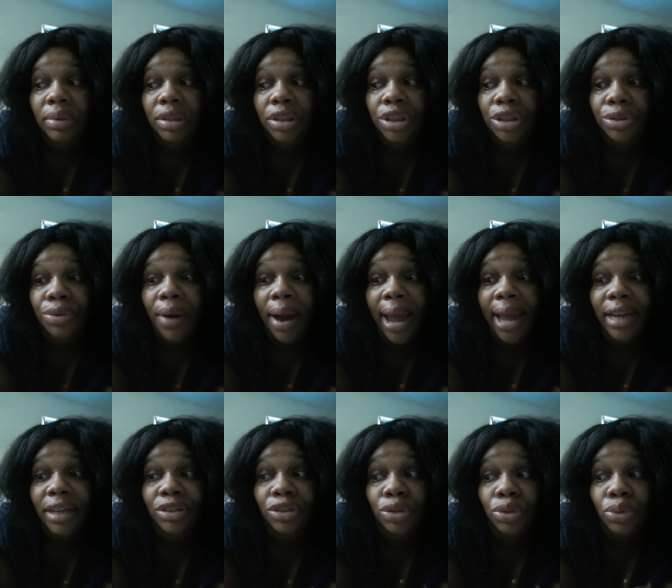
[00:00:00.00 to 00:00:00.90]

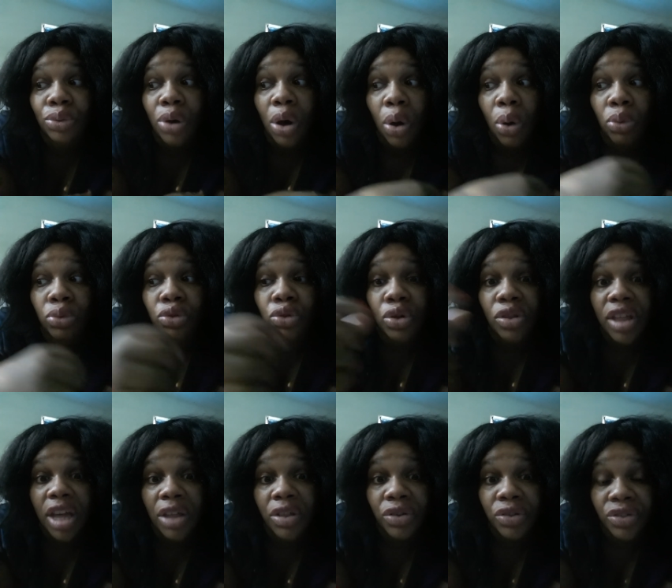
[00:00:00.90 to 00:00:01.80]
trying to go to
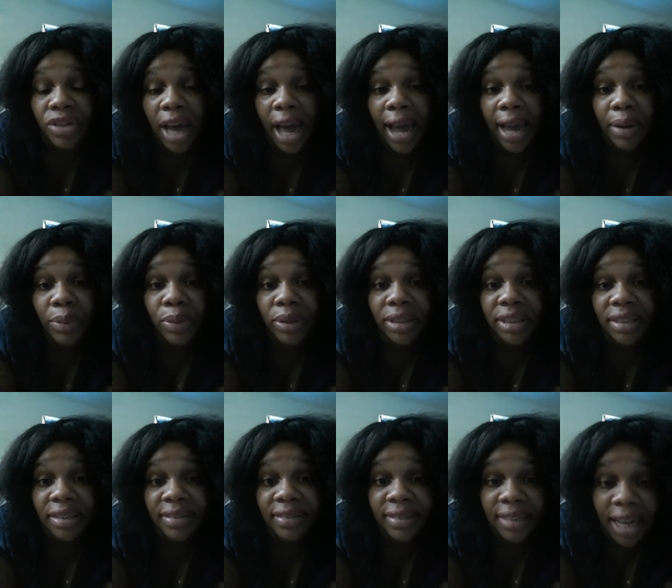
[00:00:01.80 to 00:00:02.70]
the other side, which
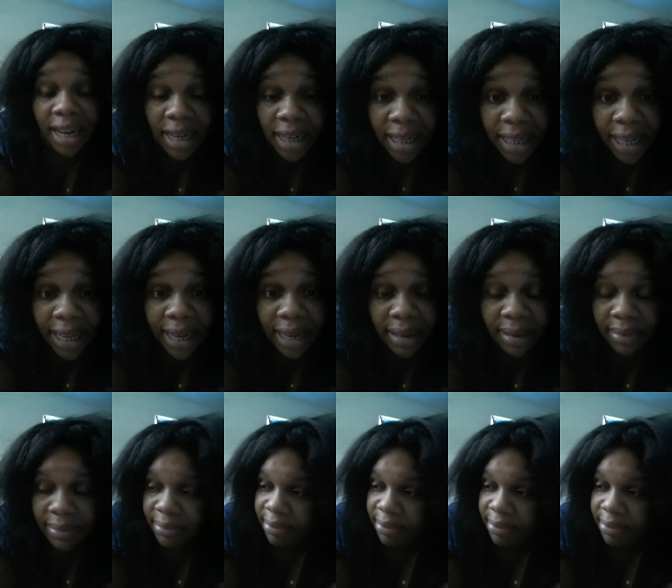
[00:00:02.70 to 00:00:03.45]
is skinny land?